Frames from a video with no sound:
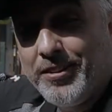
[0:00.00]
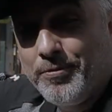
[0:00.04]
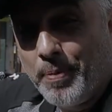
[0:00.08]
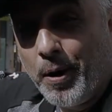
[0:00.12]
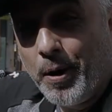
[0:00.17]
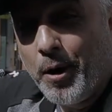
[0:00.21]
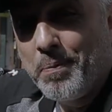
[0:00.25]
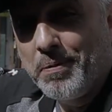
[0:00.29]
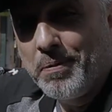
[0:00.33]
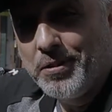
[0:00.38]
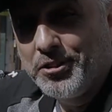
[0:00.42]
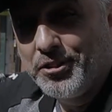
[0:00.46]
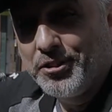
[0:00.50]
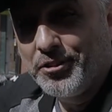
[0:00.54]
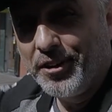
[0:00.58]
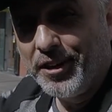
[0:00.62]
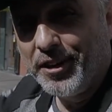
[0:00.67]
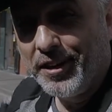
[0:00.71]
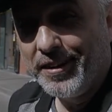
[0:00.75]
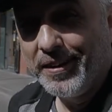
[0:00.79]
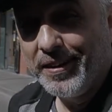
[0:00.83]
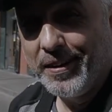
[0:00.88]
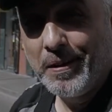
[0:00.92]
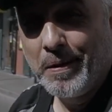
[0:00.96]
Bourbon
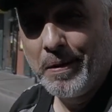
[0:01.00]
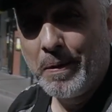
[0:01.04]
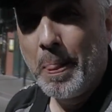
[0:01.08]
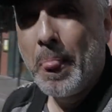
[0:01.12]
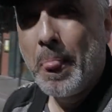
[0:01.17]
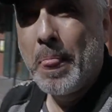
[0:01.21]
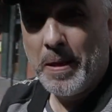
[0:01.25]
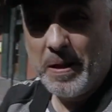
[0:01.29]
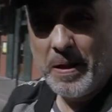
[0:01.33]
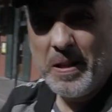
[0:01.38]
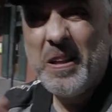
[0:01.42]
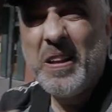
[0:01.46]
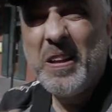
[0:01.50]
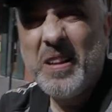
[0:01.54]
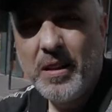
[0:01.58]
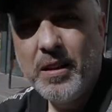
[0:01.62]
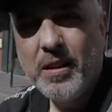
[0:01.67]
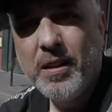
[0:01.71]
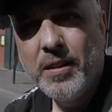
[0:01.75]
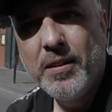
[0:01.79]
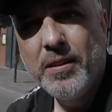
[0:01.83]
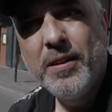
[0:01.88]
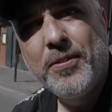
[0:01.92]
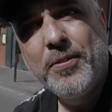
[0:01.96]
Street.
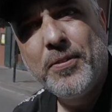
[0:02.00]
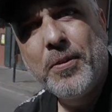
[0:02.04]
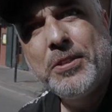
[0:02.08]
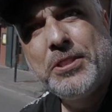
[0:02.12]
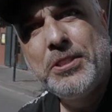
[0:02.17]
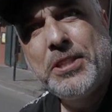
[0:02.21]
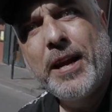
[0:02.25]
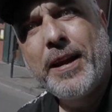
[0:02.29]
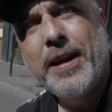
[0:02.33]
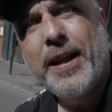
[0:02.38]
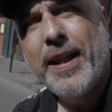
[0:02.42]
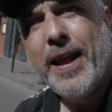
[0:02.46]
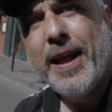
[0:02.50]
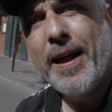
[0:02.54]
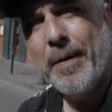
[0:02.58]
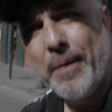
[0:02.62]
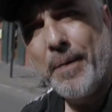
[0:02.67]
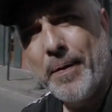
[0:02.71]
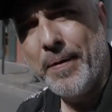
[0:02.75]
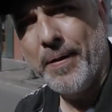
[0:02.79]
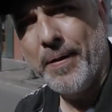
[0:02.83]
Let's go check it out.